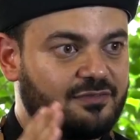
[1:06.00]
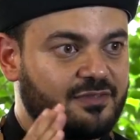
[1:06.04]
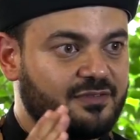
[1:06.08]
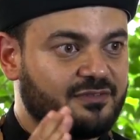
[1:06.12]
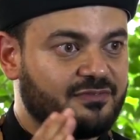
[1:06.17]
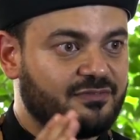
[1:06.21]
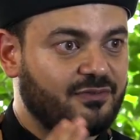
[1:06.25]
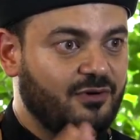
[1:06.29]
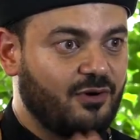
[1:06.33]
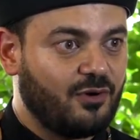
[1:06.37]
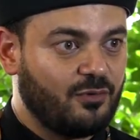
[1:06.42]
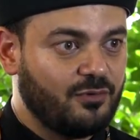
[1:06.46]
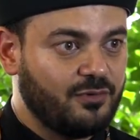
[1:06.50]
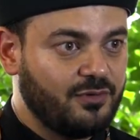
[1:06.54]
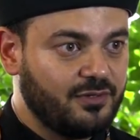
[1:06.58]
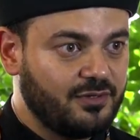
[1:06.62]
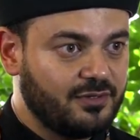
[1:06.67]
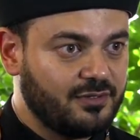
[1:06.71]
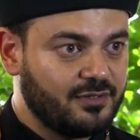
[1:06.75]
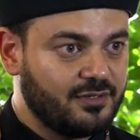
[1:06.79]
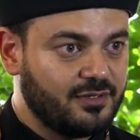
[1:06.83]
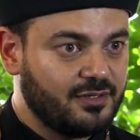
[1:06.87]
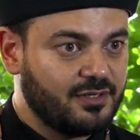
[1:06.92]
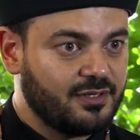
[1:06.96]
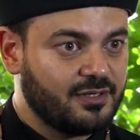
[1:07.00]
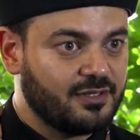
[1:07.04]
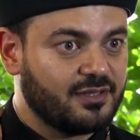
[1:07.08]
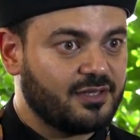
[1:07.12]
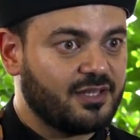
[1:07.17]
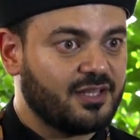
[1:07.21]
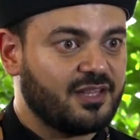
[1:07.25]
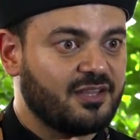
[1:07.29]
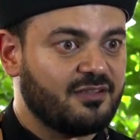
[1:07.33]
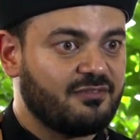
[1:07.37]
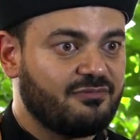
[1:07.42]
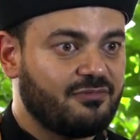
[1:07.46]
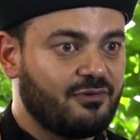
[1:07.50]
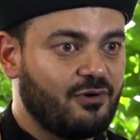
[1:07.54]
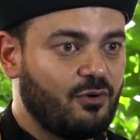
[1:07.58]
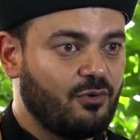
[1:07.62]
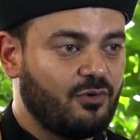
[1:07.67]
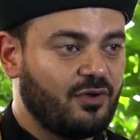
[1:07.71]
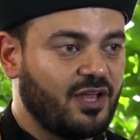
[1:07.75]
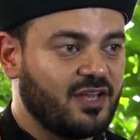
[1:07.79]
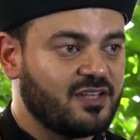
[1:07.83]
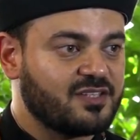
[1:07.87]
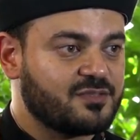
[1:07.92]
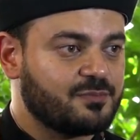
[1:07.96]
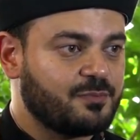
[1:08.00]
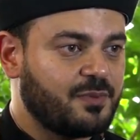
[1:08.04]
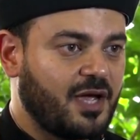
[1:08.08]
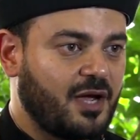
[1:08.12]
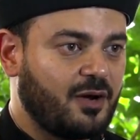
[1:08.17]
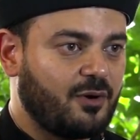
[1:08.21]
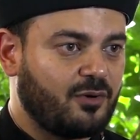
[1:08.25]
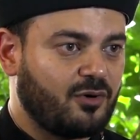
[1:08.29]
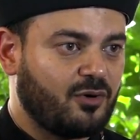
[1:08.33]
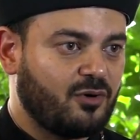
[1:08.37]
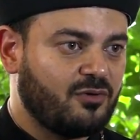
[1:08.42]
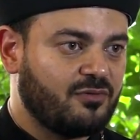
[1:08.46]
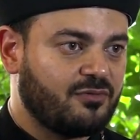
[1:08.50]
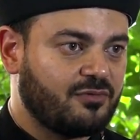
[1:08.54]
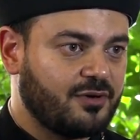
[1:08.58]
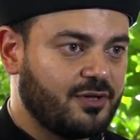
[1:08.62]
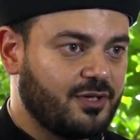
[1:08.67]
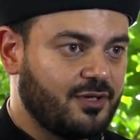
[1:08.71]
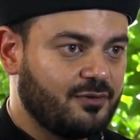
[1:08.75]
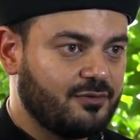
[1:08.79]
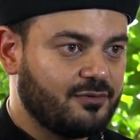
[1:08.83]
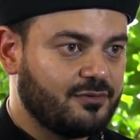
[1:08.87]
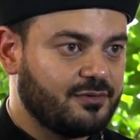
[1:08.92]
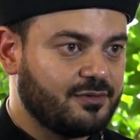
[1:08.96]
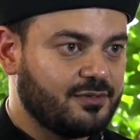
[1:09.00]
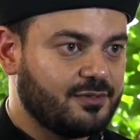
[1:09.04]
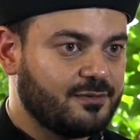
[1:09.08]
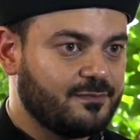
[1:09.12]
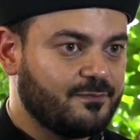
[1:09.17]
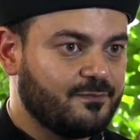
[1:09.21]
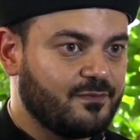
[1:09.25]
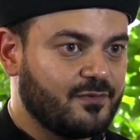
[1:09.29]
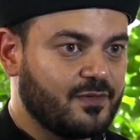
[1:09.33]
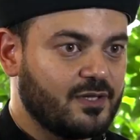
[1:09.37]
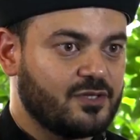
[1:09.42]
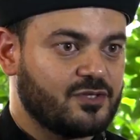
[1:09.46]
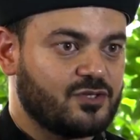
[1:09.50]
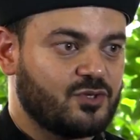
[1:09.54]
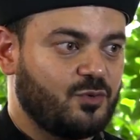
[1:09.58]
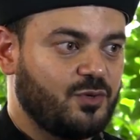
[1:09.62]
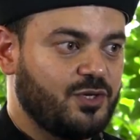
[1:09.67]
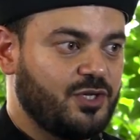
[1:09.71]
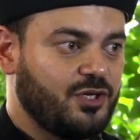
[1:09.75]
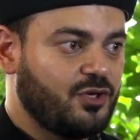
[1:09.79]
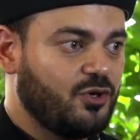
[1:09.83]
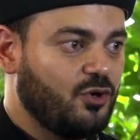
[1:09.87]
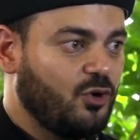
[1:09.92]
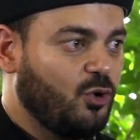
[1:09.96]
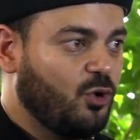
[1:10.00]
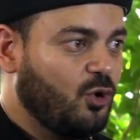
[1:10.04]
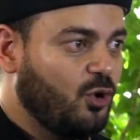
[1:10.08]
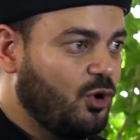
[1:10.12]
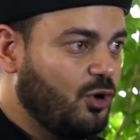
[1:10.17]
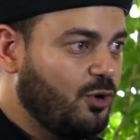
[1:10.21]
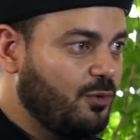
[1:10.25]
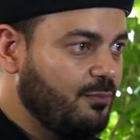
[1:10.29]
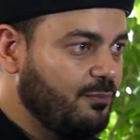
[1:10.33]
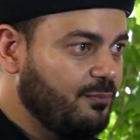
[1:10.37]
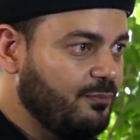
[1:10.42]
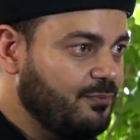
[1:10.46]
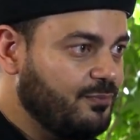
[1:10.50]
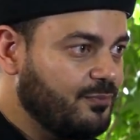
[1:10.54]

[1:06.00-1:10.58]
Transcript: the phone, then the phone has power over you. So when you go home,